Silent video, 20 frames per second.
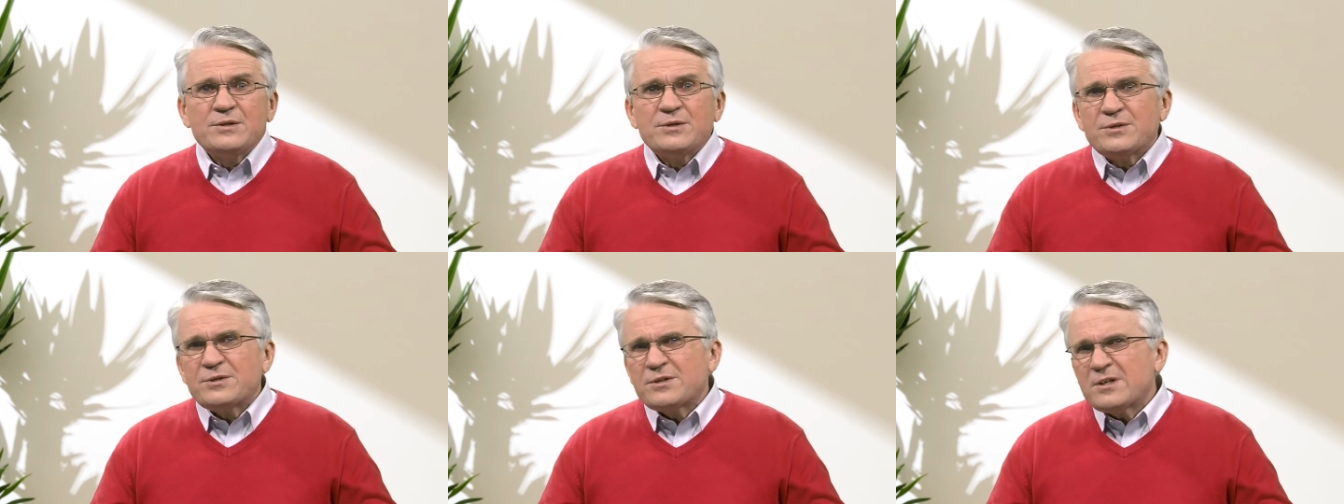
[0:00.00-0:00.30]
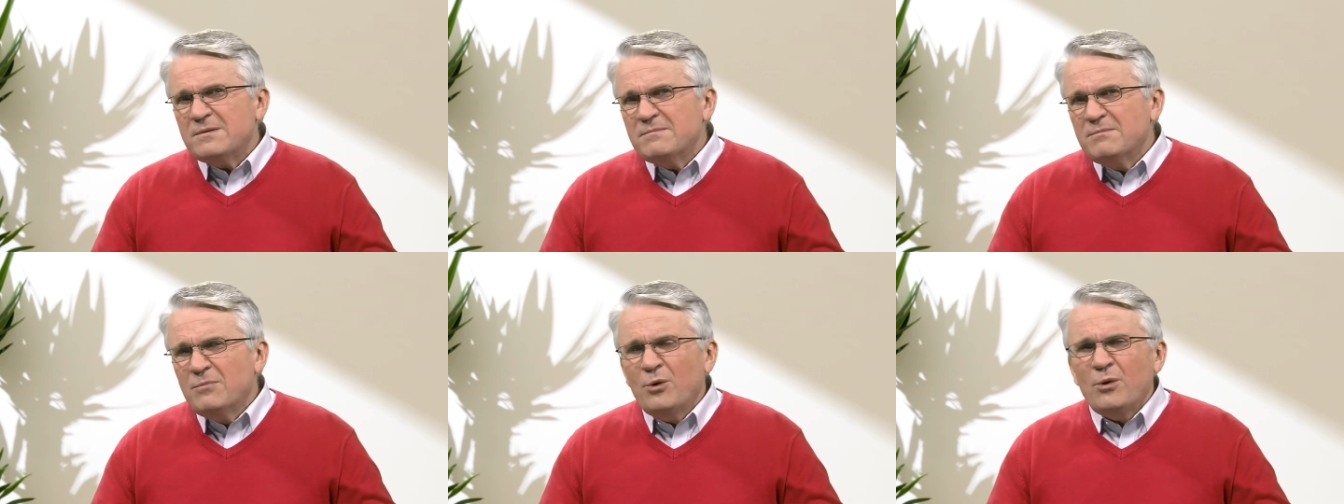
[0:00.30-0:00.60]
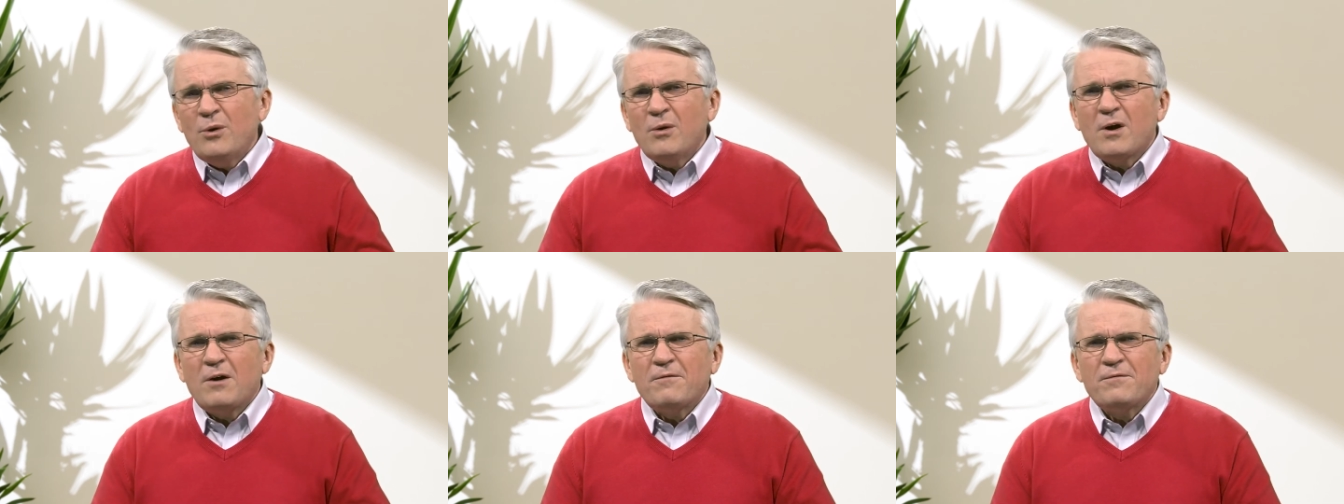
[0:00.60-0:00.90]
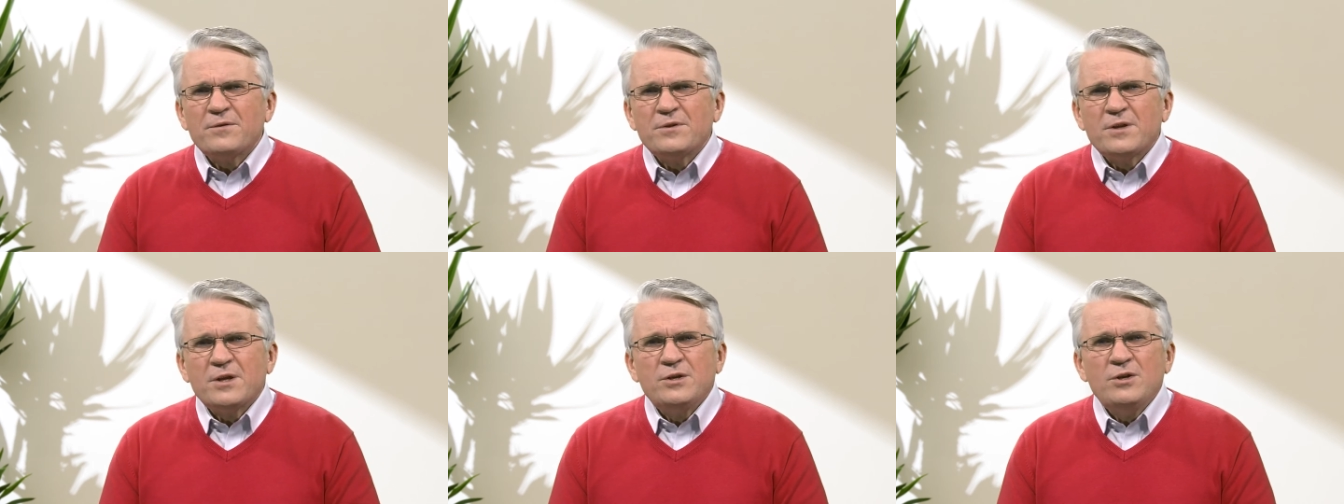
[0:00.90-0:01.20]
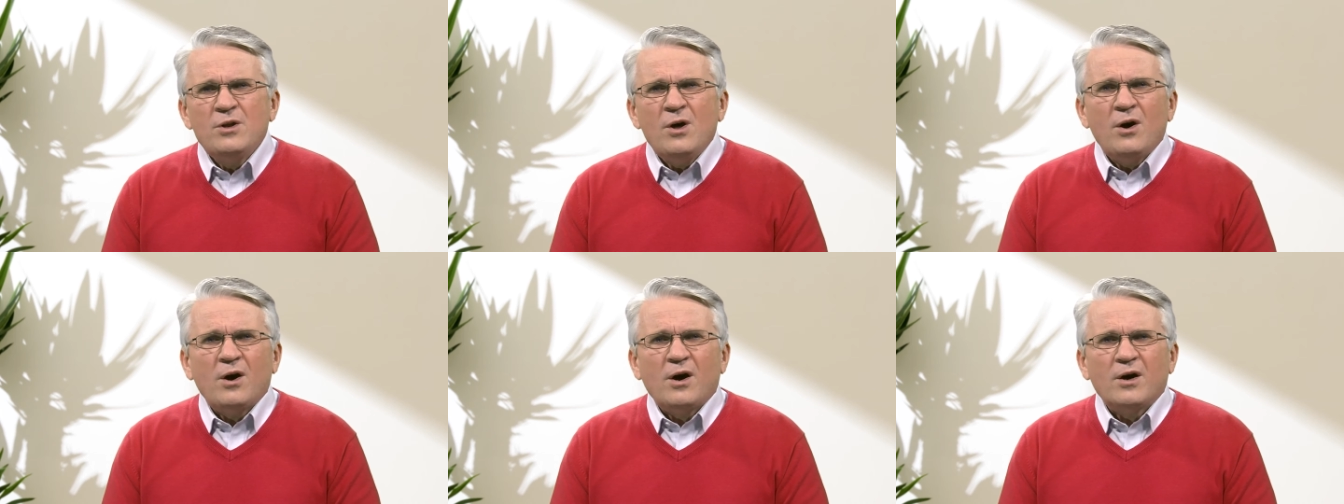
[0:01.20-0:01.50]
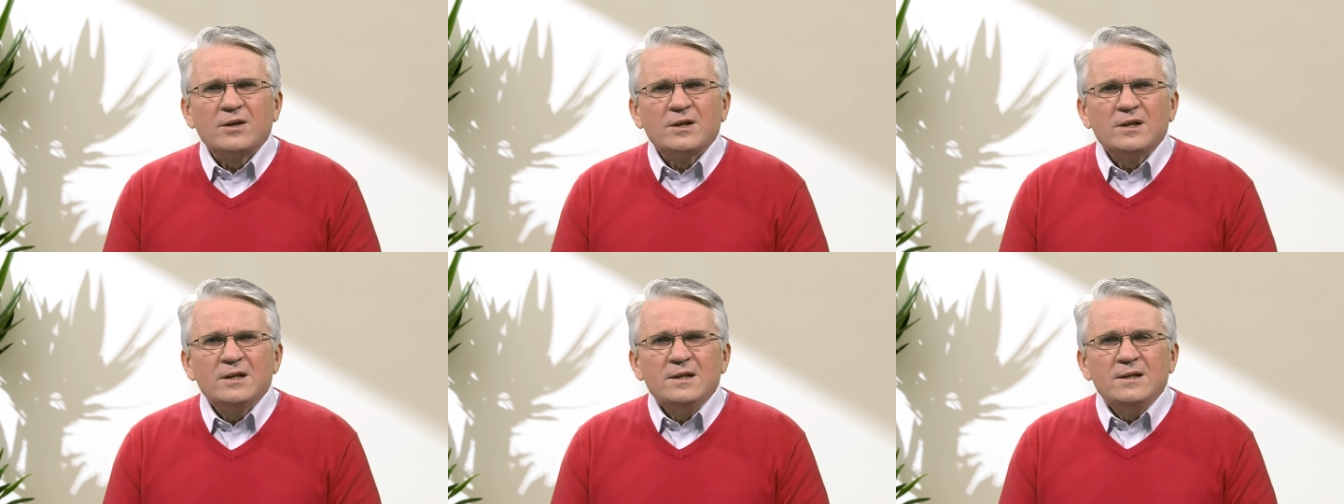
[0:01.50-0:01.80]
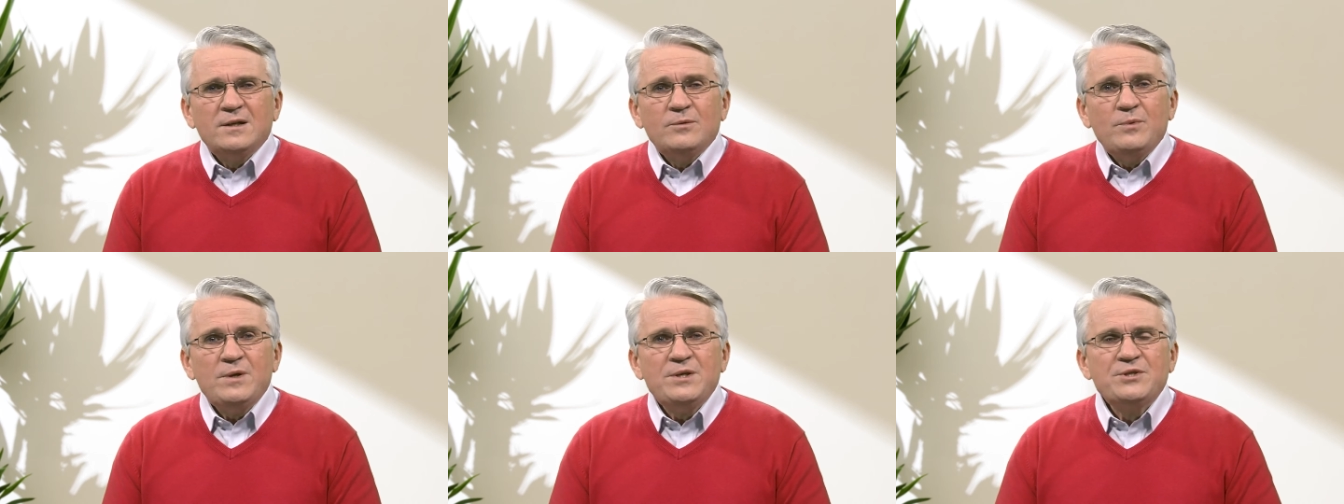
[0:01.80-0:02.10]
So more often than not,
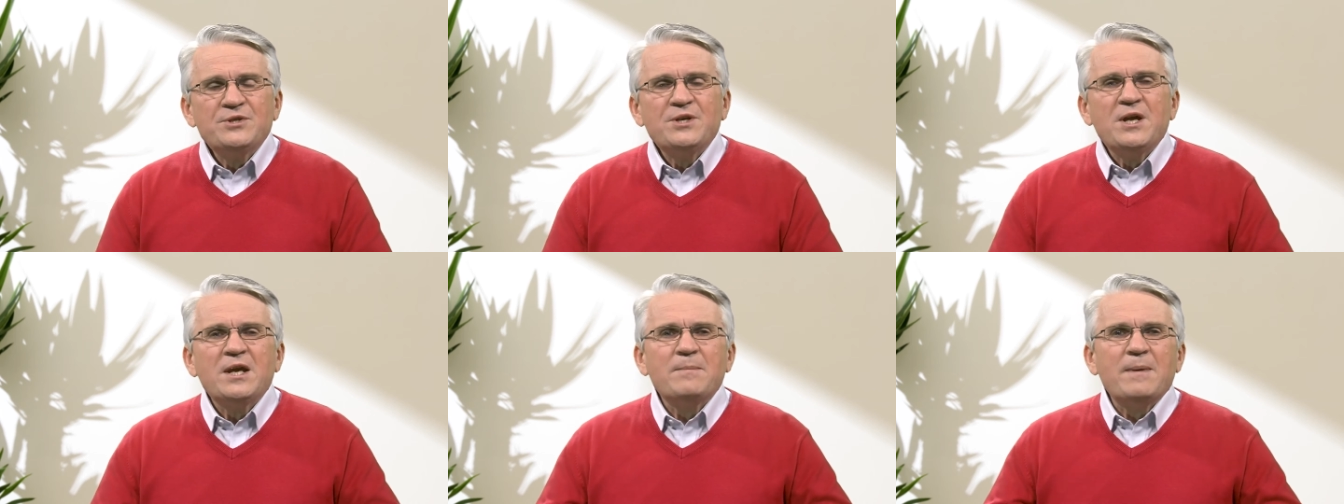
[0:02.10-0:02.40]
we set